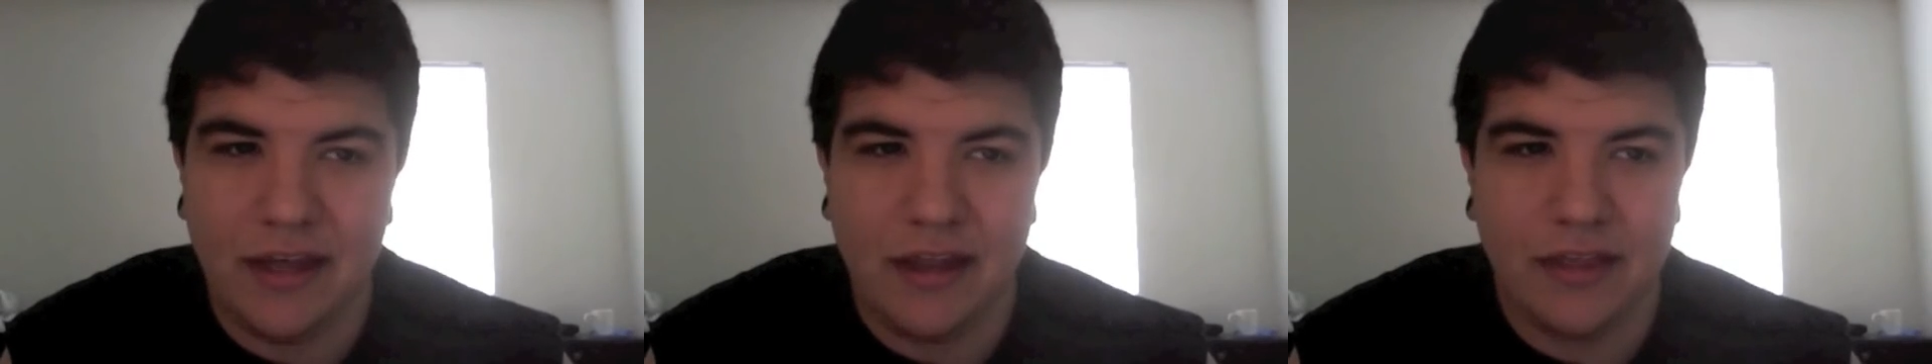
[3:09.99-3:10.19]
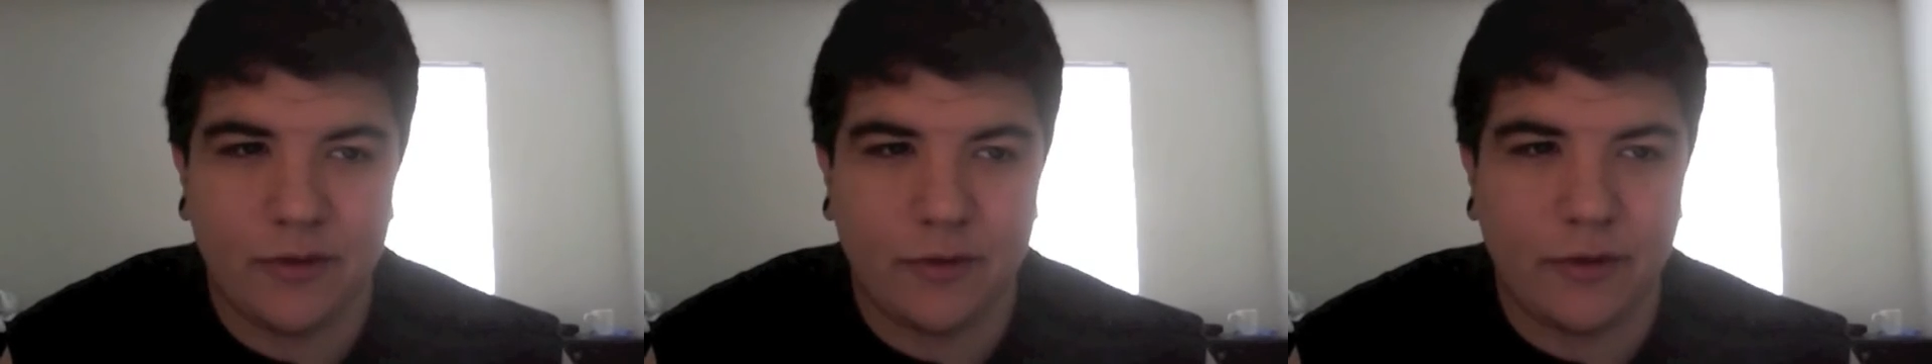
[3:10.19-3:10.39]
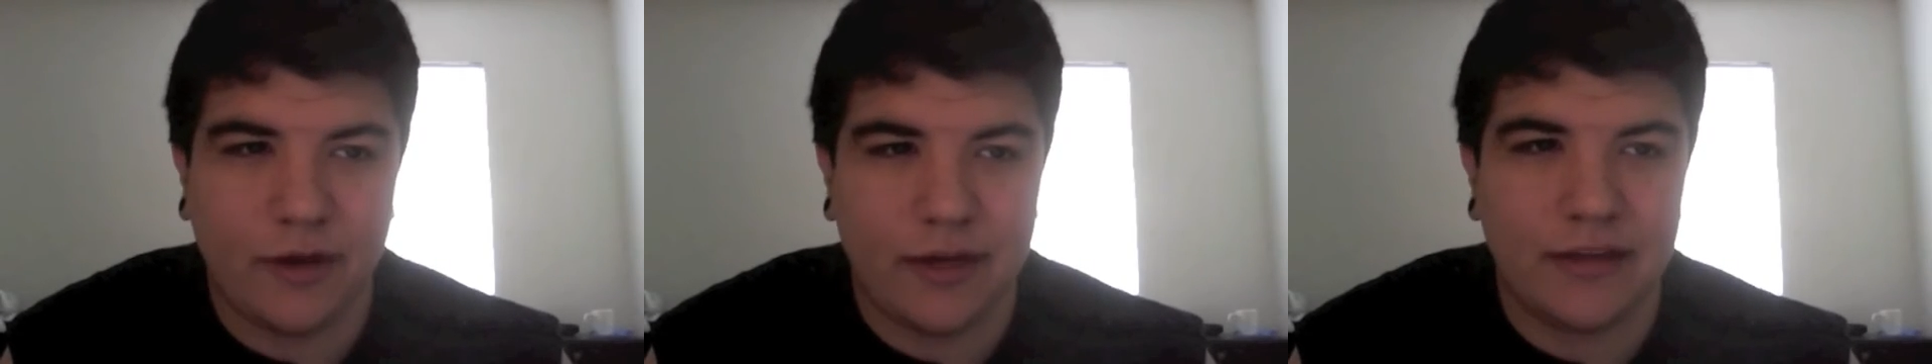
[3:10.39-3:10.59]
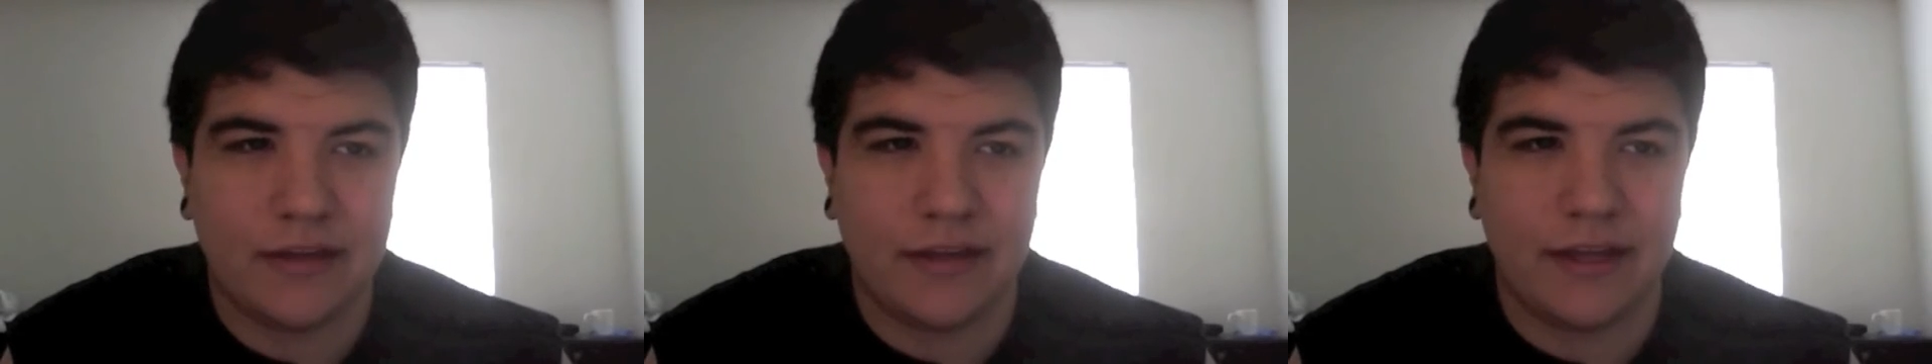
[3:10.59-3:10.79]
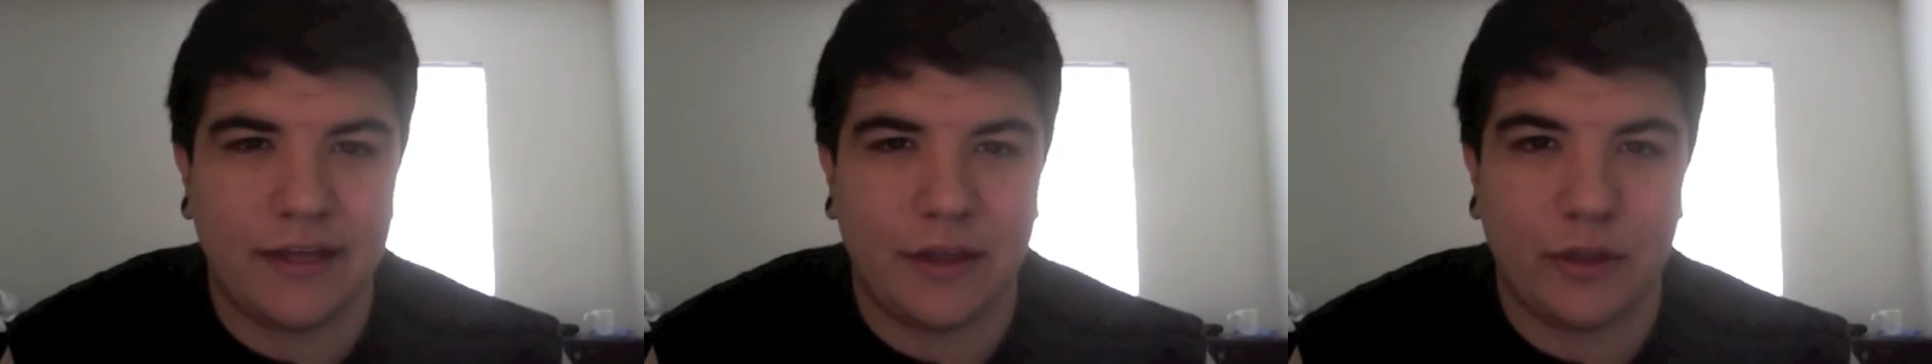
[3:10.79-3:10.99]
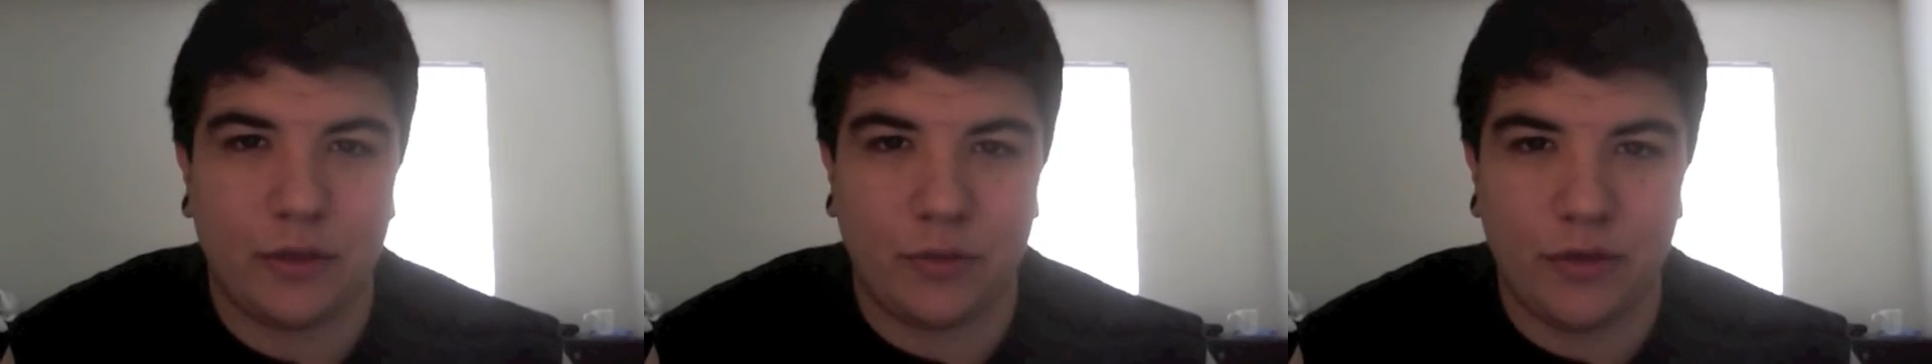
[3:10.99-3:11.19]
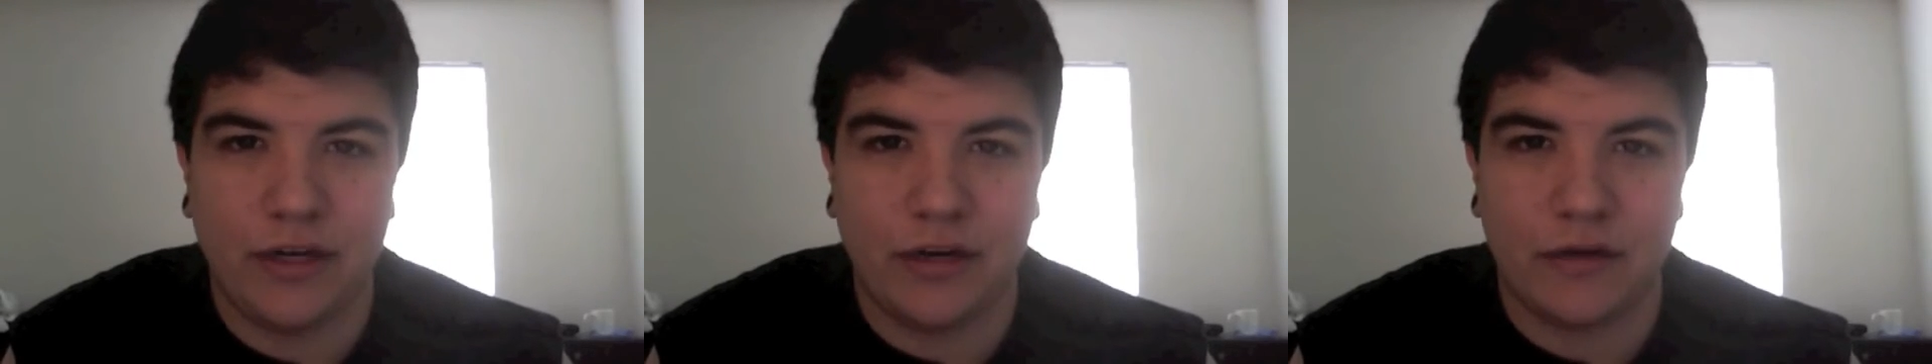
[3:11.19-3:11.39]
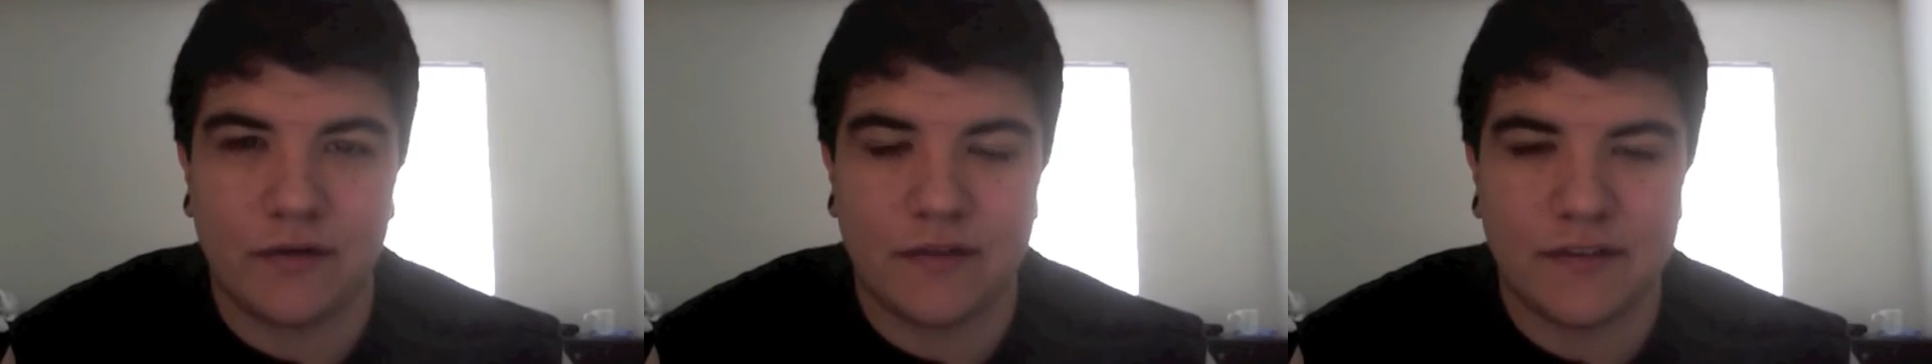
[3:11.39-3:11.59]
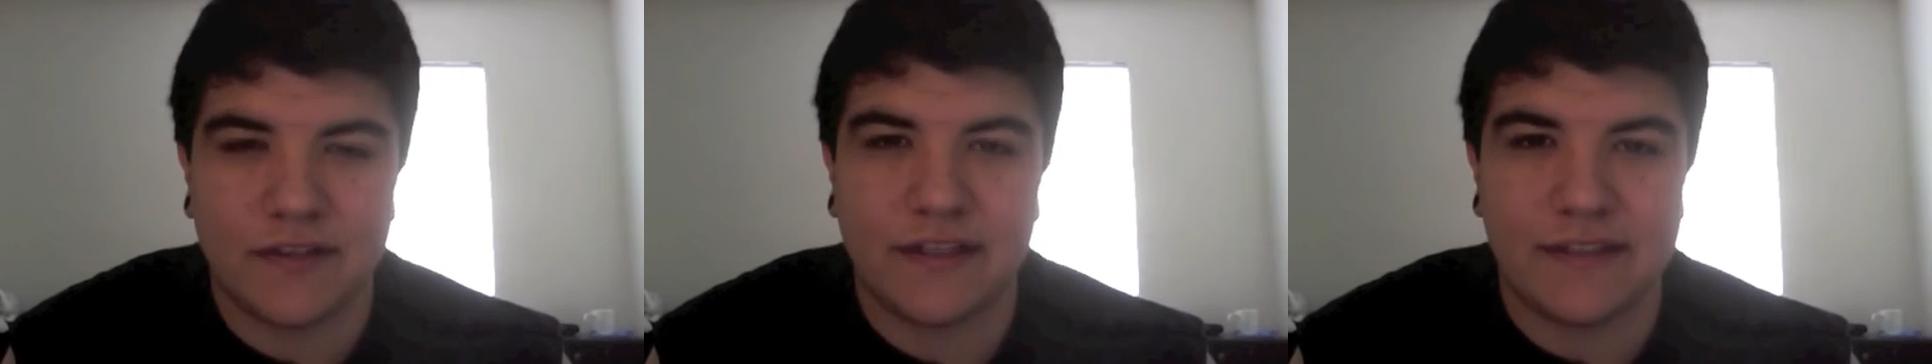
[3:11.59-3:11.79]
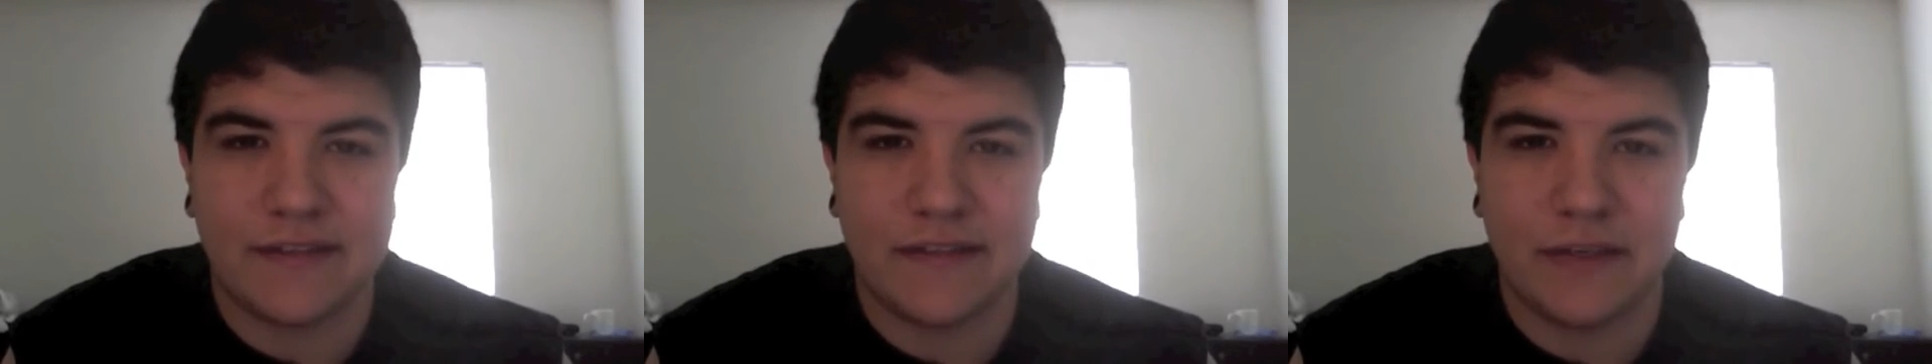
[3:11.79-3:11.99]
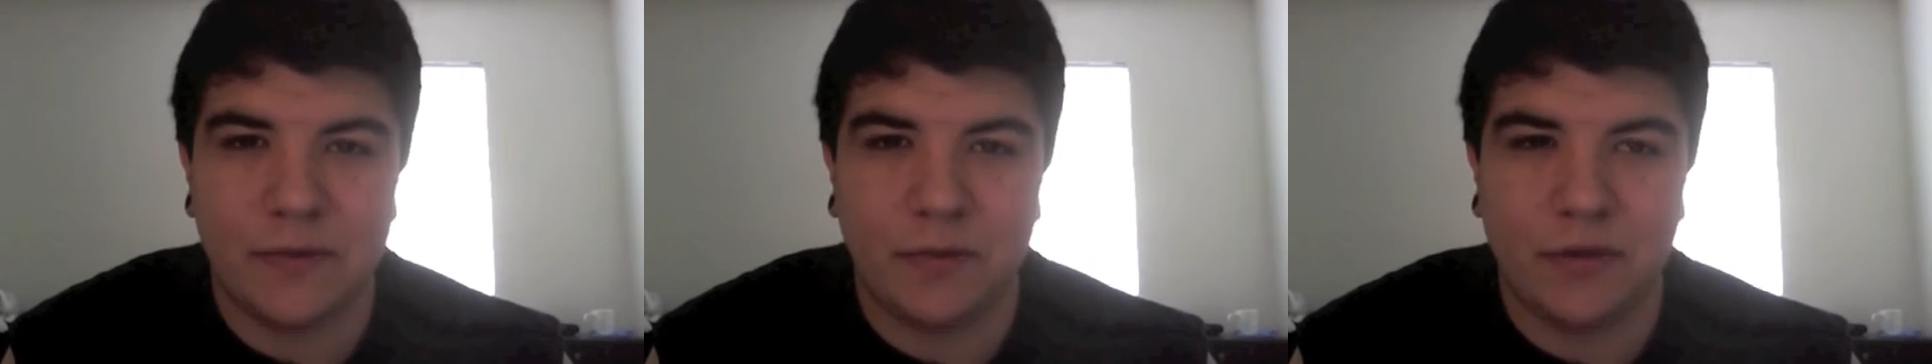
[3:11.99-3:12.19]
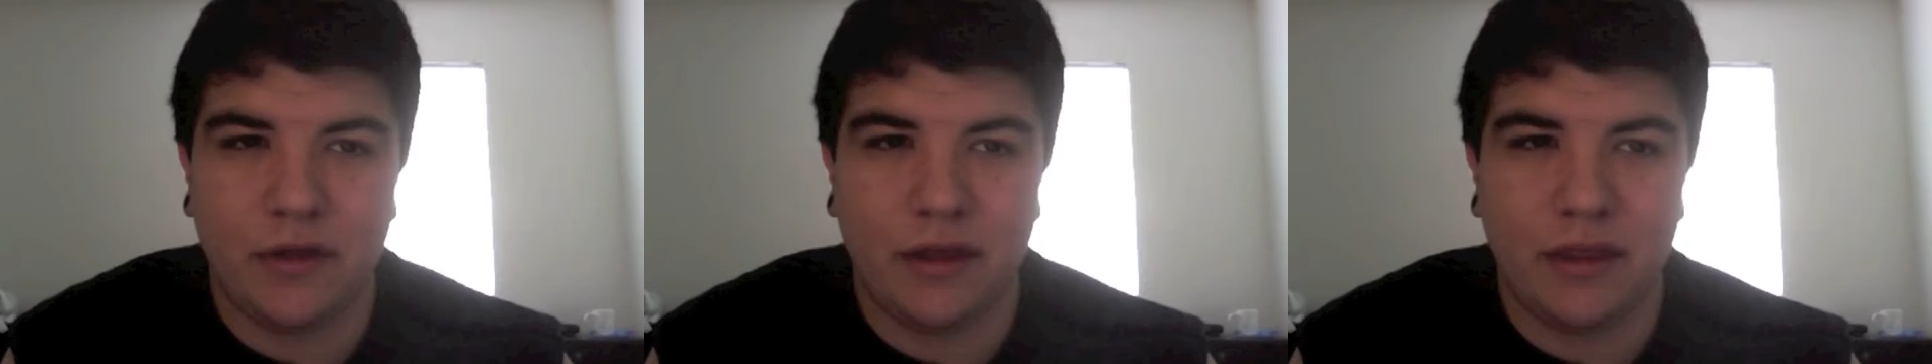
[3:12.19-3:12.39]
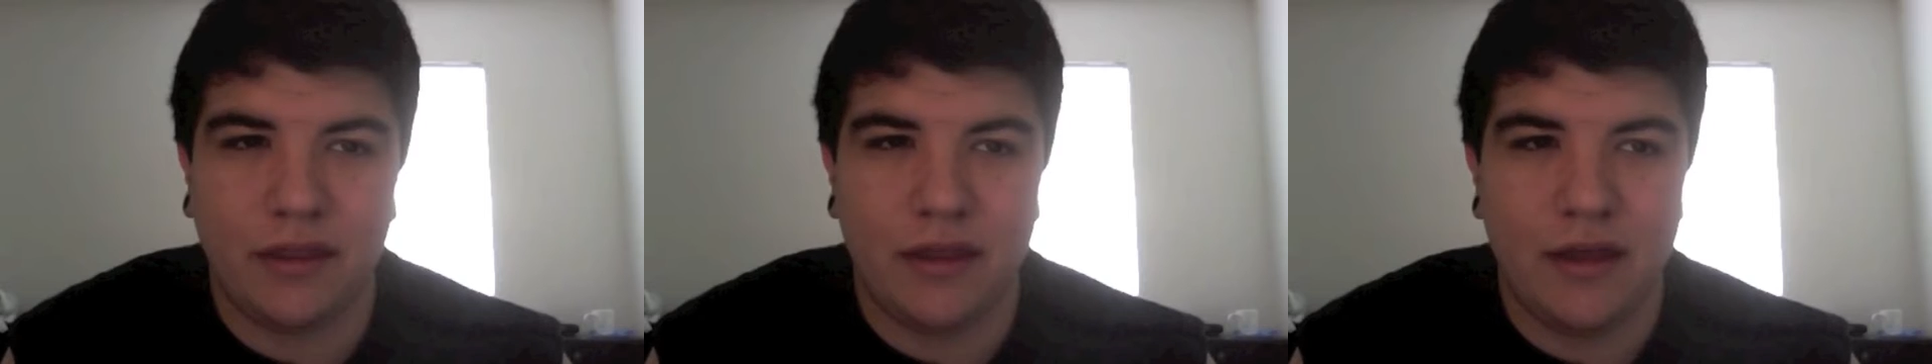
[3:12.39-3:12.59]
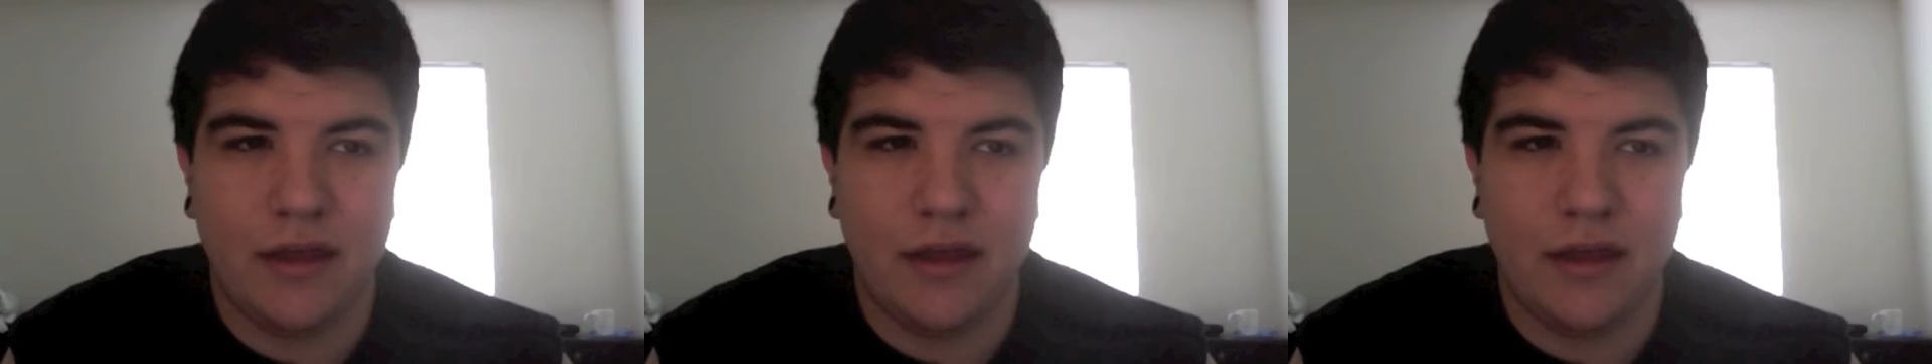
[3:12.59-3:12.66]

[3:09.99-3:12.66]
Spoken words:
that granted like 3 girls I could sleep with,